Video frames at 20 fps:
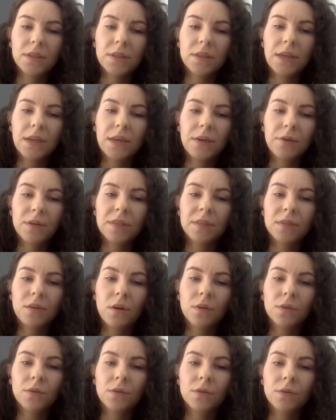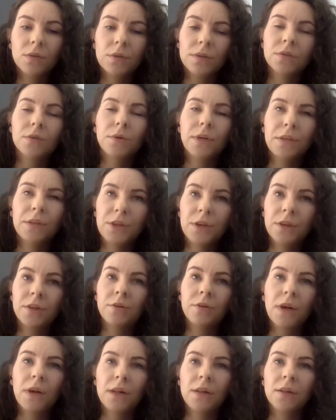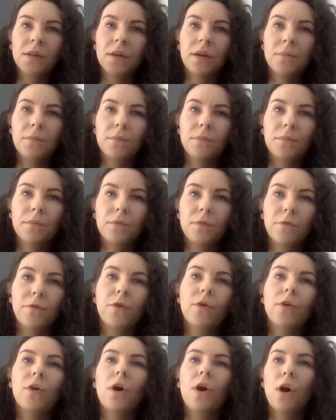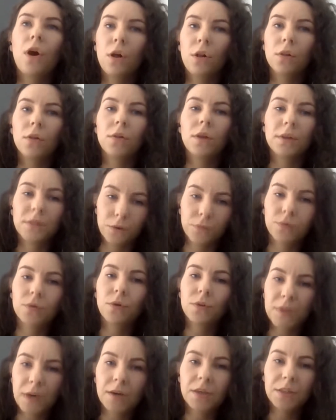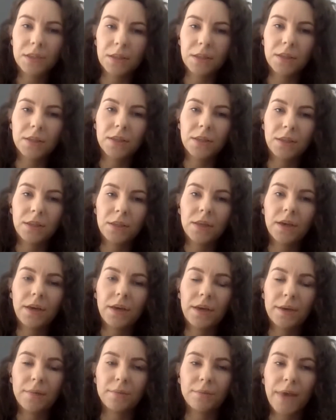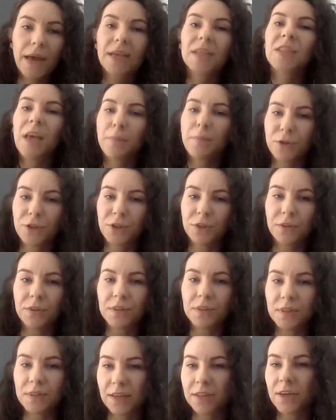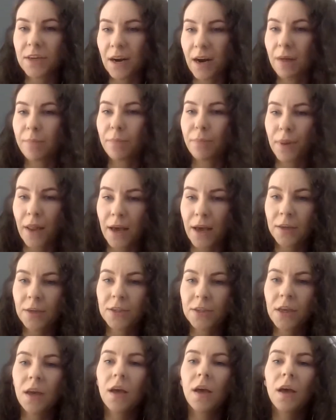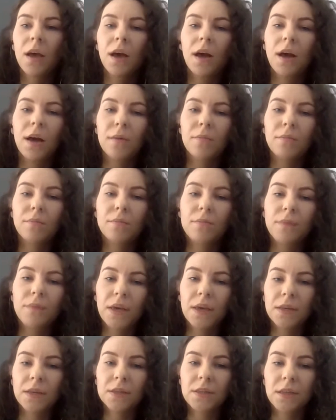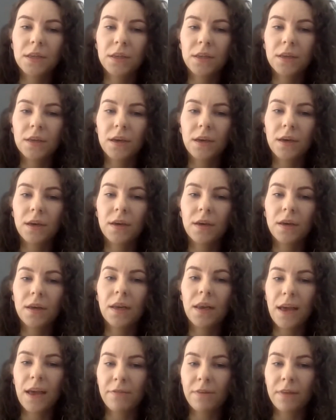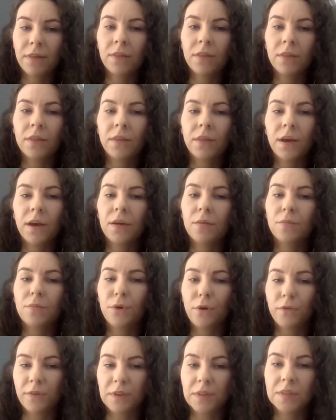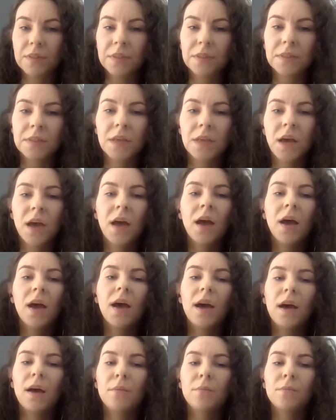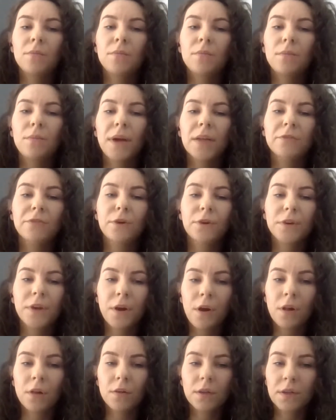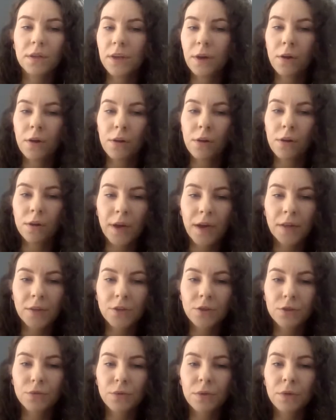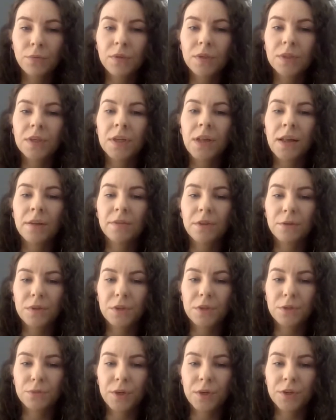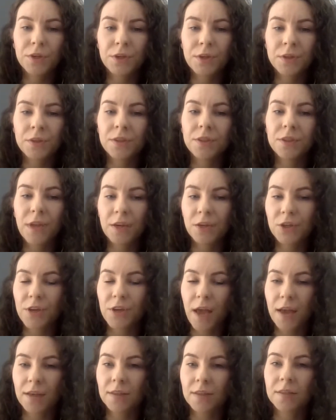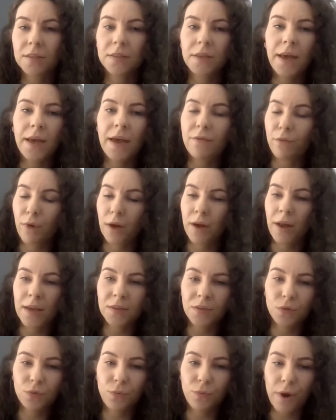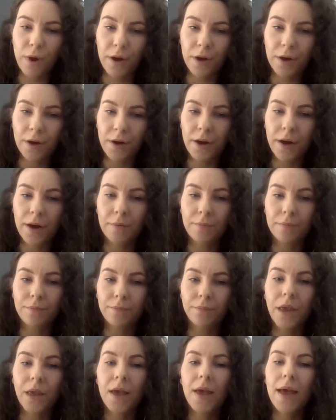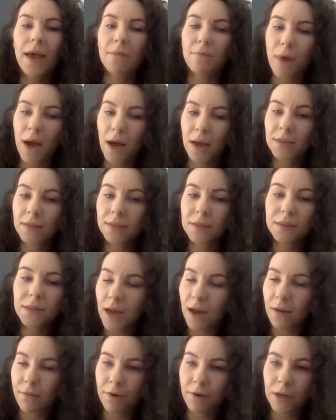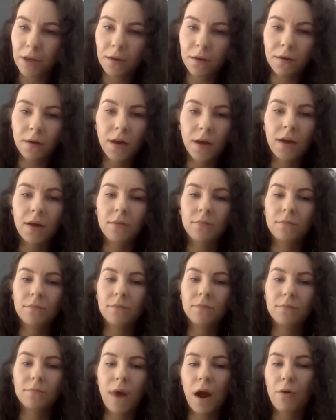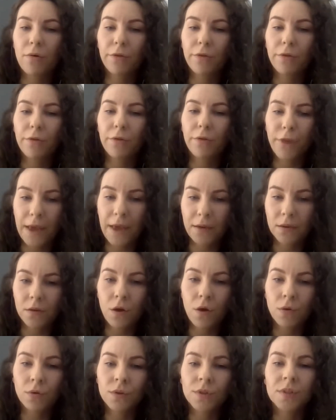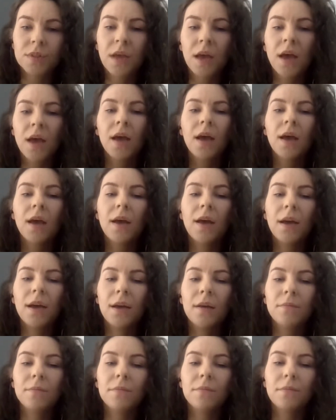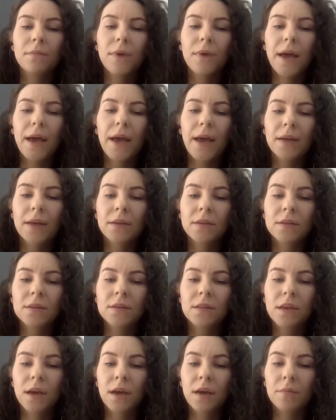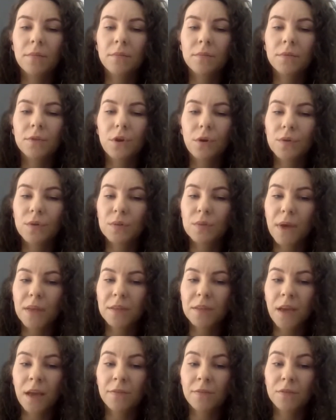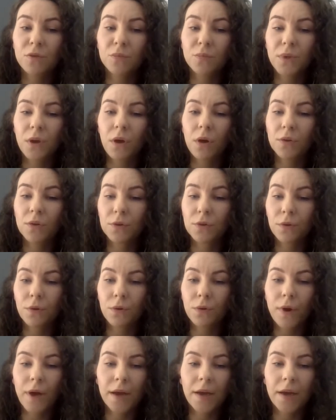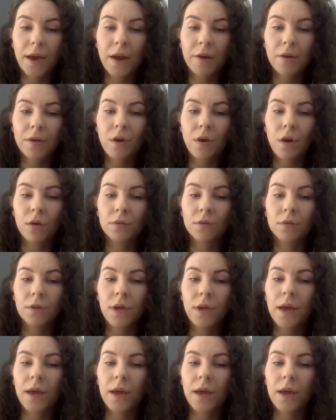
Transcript: There is also, so in general, for all, so those are the exceptions that are applied in the 11 provinces. But for in the whole country, we still have the restrictions, such as everyone has to wear a mask covering mouth and nose. Those masks have to be also carried on